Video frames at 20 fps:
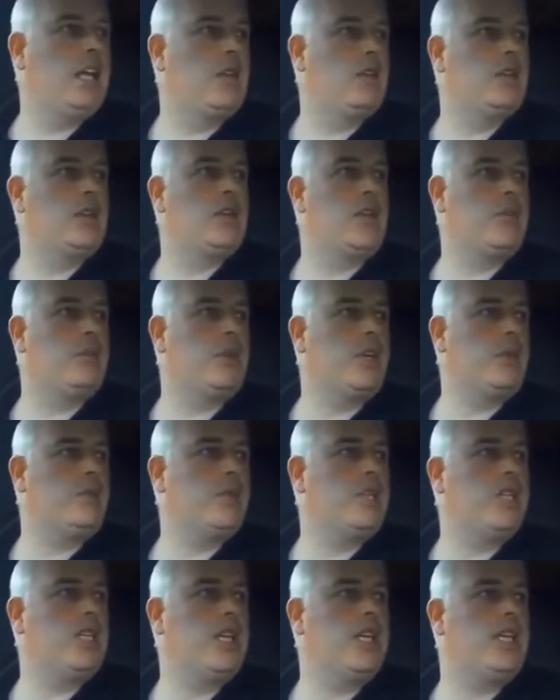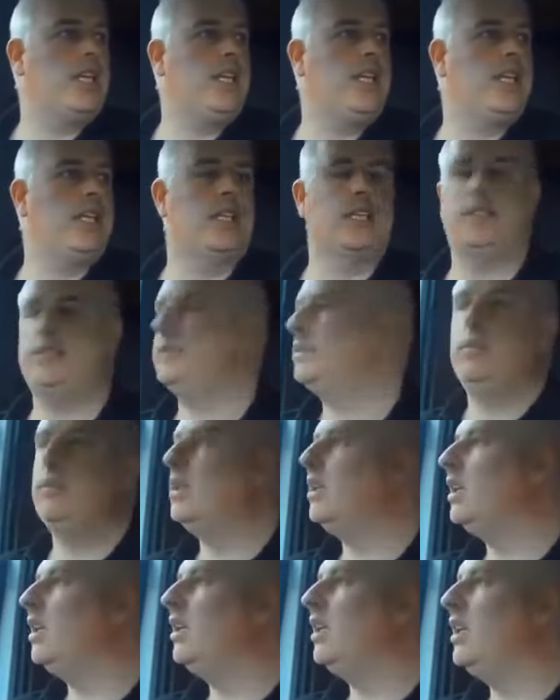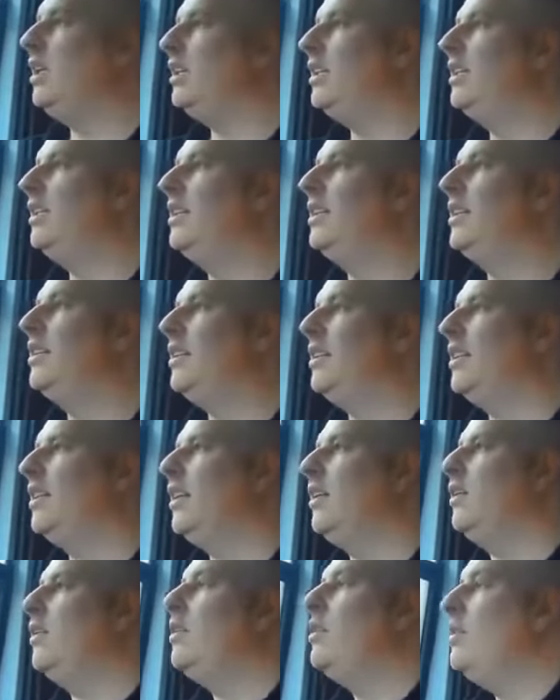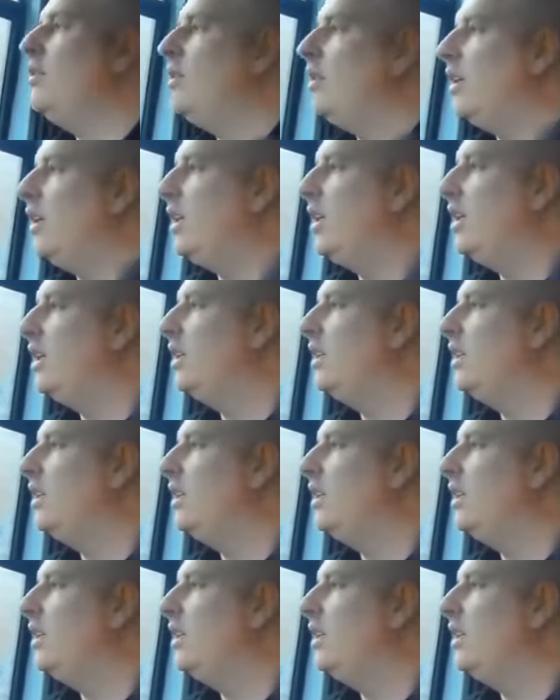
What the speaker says: looks like I'm going to be staying here, whether I like it or not.